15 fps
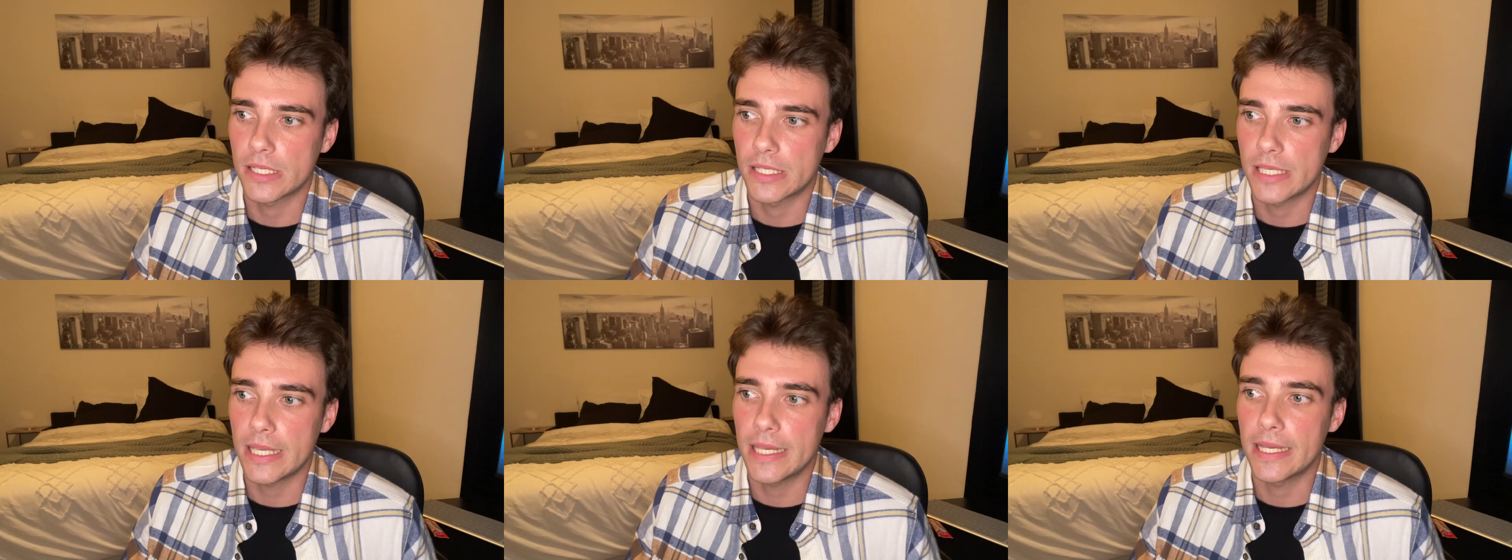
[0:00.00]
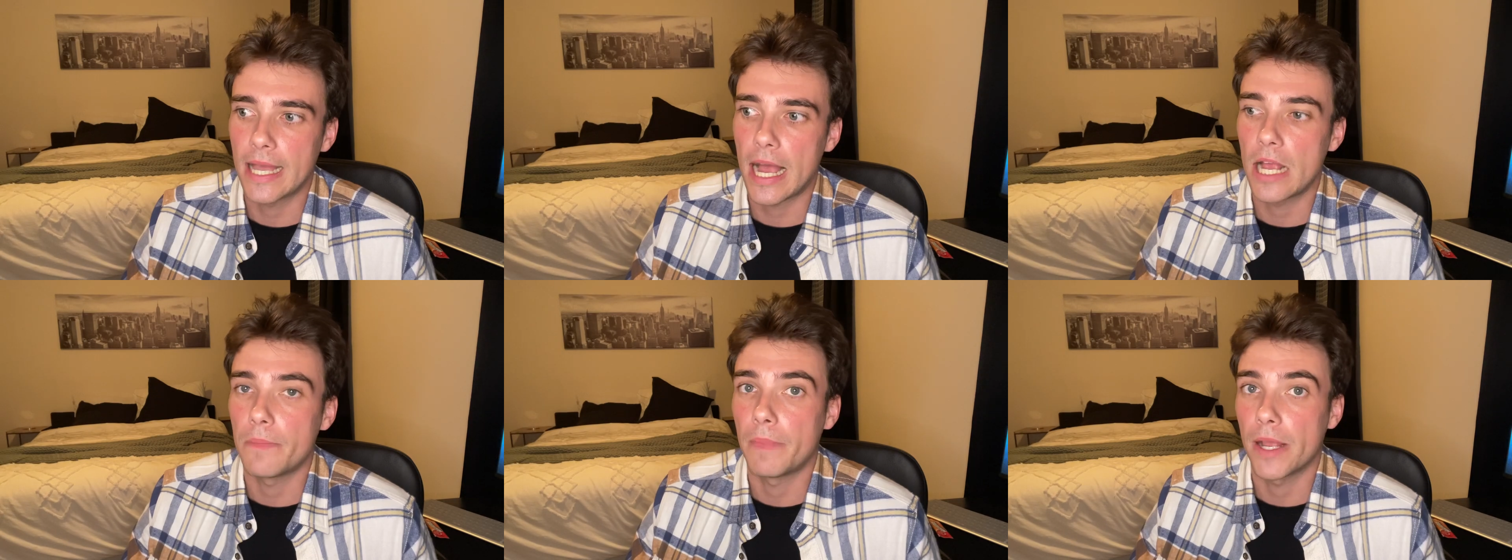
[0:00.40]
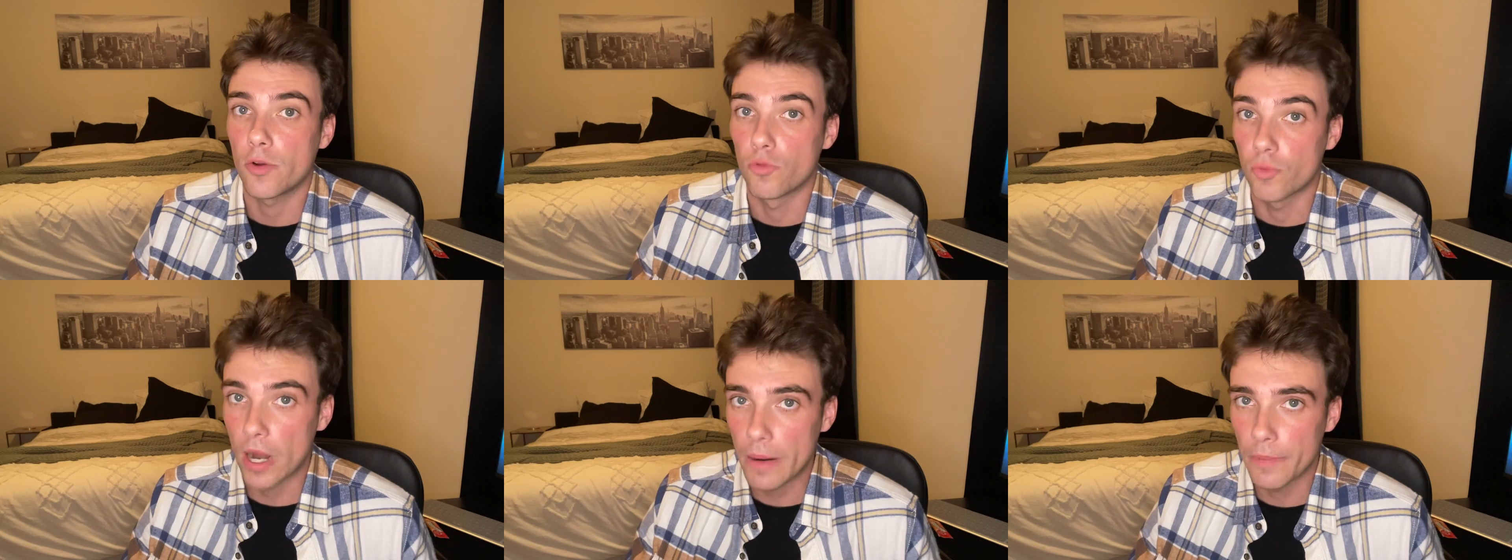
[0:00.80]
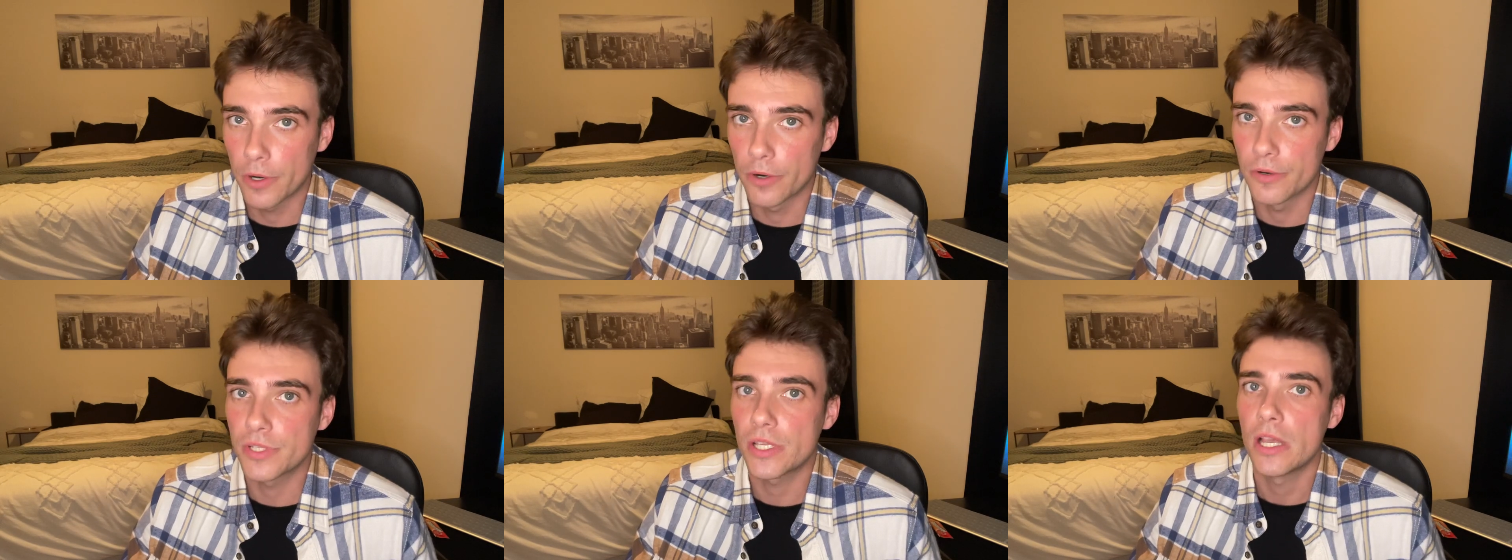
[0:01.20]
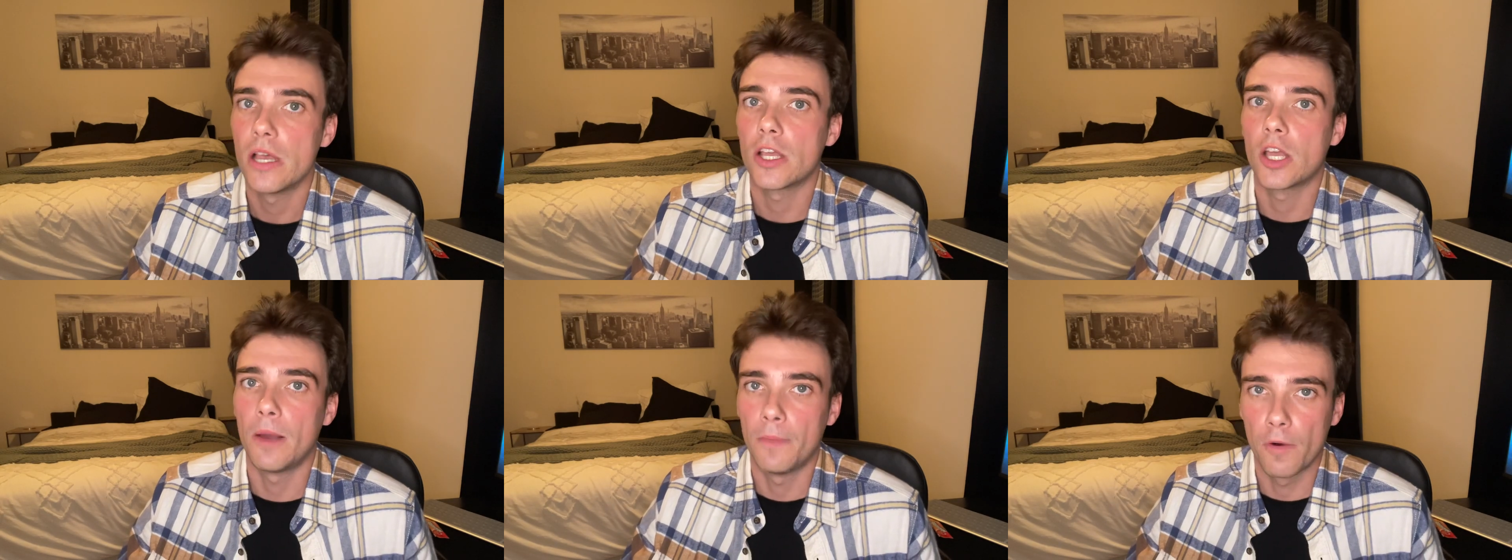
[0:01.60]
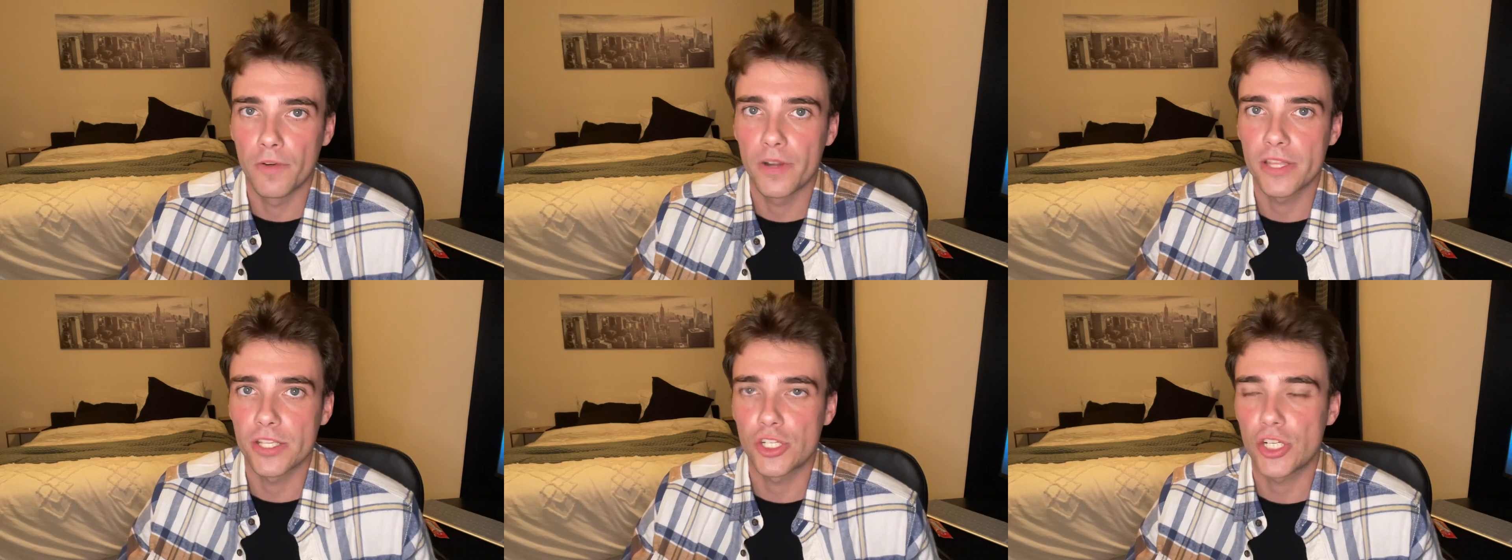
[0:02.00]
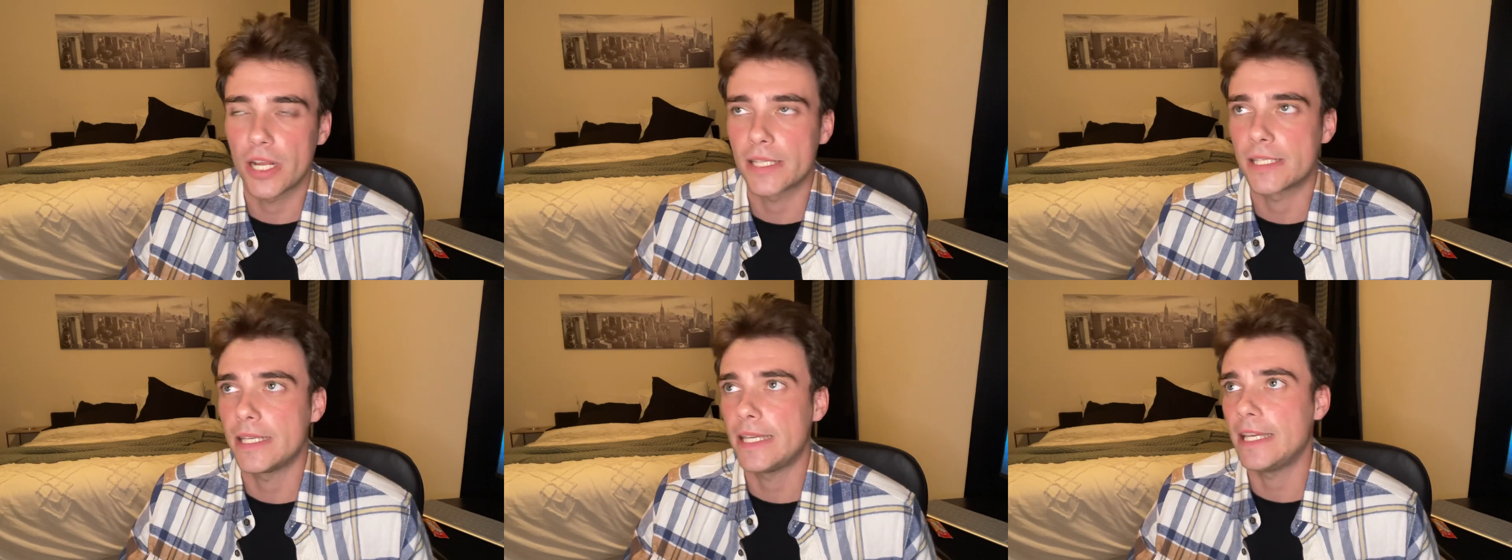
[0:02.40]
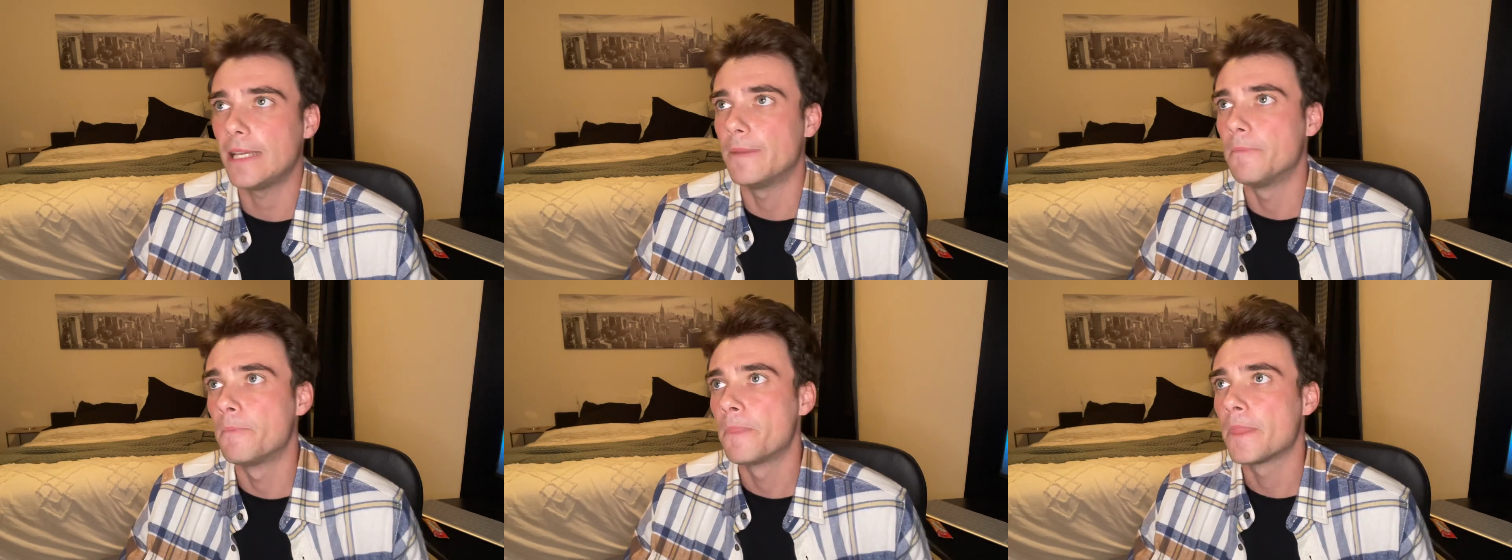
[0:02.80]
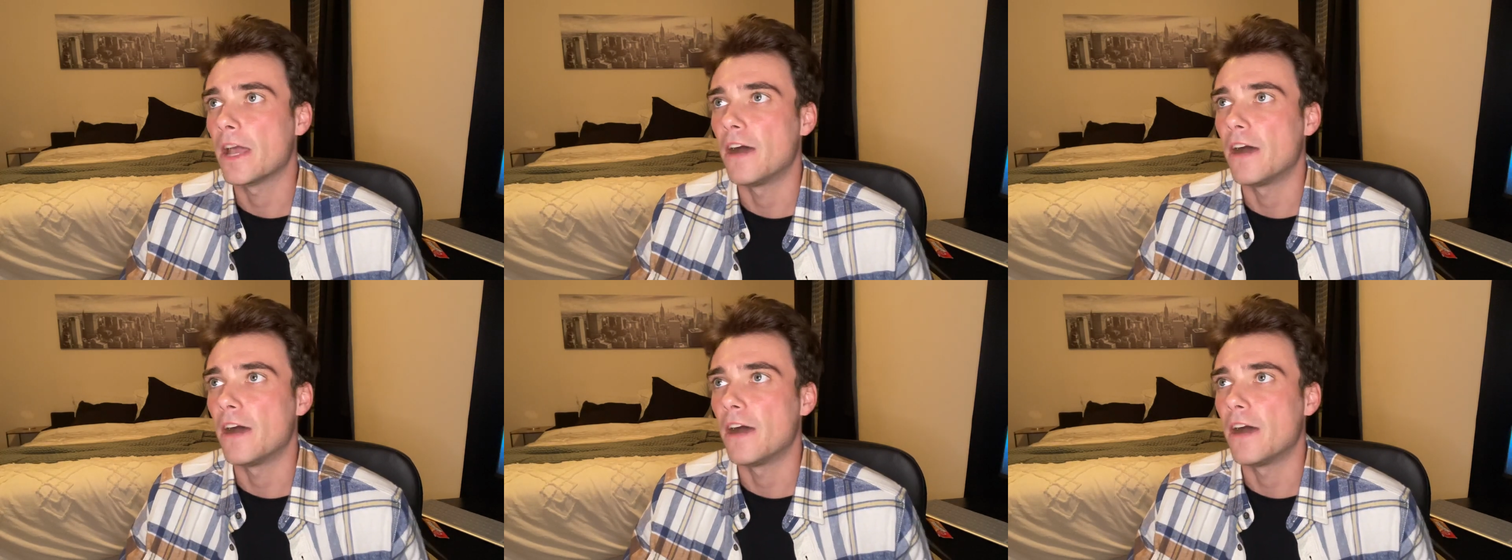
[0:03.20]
see a guy, Mike Remmers, come over to this Jets team,